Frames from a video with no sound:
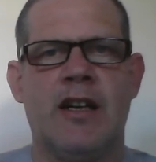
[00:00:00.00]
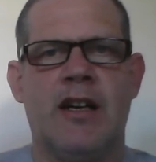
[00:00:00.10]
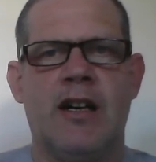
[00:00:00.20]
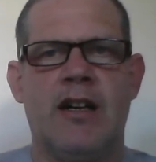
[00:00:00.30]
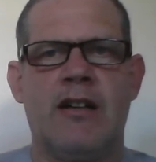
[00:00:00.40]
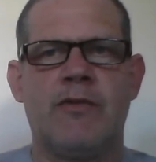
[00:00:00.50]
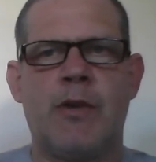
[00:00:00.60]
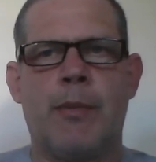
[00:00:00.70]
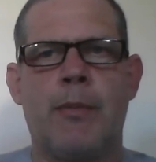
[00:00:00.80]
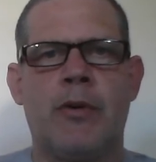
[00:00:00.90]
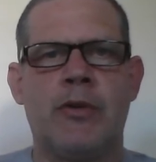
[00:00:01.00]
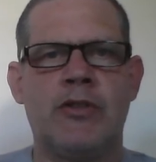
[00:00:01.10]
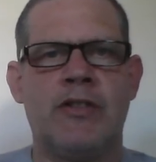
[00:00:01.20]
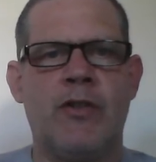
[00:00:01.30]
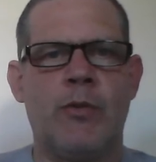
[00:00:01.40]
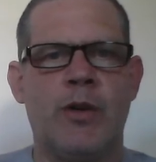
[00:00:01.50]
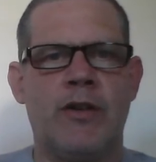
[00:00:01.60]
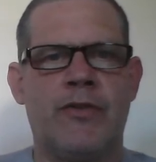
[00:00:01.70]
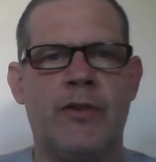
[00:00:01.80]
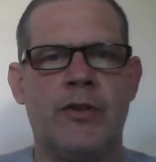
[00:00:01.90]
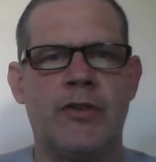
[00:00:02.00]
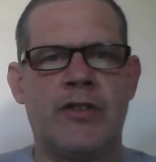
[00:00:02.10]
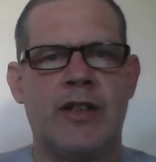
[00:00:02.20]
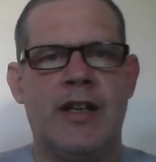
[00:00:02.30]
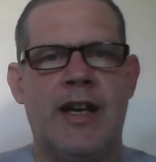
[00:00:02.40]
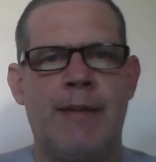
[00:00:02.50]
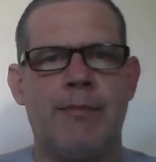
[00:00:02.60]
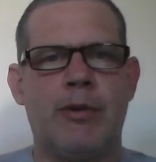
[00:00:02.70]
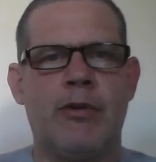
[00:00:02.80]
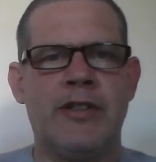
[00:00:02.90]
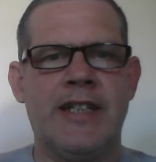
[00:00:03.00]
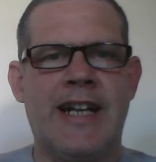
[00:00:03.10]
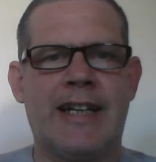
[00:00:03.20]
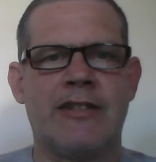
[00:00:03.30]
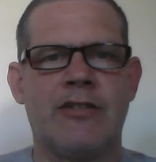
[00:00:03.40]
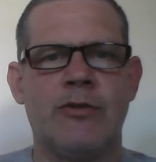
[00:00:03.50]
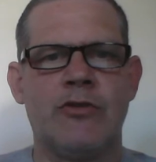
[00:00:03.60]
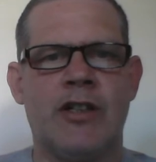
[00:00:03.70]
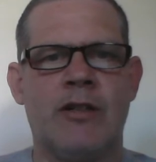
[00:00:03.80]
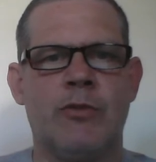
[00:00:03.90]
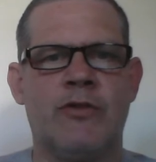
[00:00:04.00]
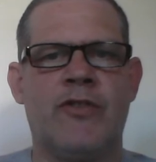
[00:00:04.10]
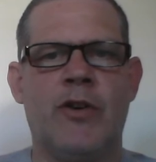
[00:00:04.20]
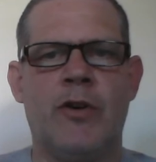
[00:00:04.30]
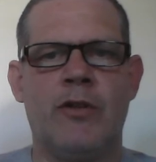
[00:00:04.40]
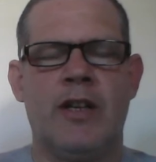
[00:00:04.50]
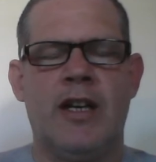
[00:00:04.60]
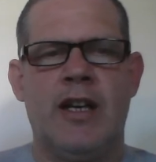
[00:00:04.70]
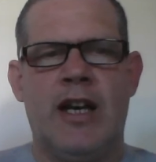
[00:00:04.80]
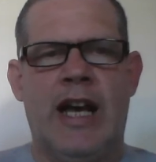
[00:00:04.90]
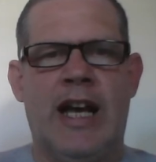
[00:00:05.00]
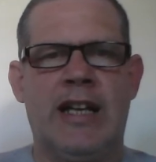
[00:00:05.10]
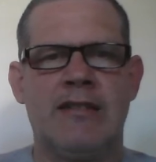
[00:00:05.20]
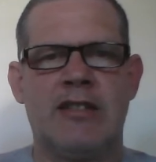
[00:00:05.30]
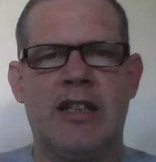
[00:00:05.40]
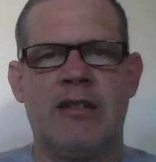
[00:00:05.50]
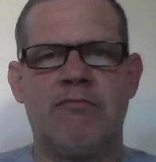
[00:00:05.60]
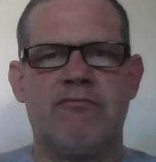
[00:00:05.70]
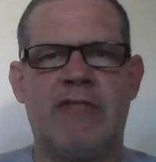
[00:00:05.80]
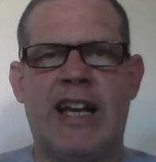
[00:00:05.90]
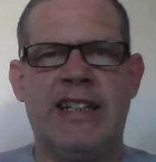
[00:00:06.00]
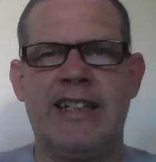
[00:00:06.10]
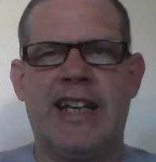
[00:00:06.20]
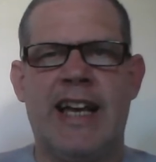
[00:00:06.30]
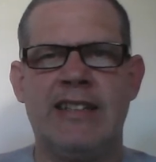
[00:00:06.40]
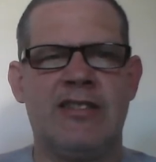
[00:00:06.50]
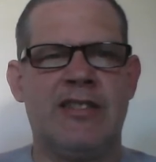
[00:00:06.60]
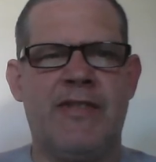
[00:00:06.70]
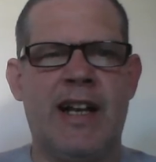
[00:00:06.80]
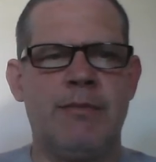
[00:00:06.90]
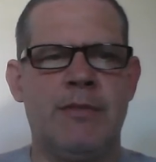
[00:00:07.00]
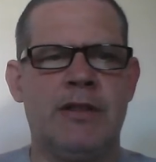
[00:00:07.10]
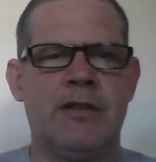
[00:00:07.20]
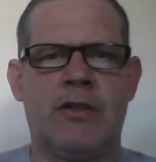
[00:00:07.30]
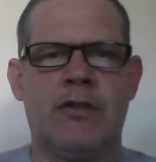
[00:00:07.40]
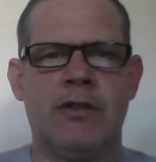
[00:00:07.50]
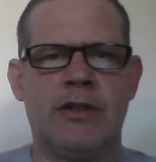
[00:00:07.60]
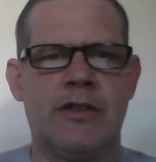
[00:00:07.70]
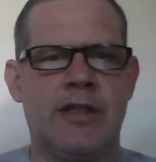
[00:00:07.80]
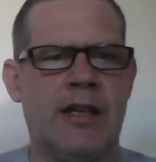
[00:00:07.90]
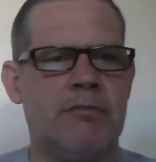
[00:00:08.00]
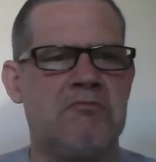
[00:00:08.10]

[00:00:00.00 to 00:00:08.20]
and the proportion of the workforce employed in agriculture would fall and that indicates development according to them.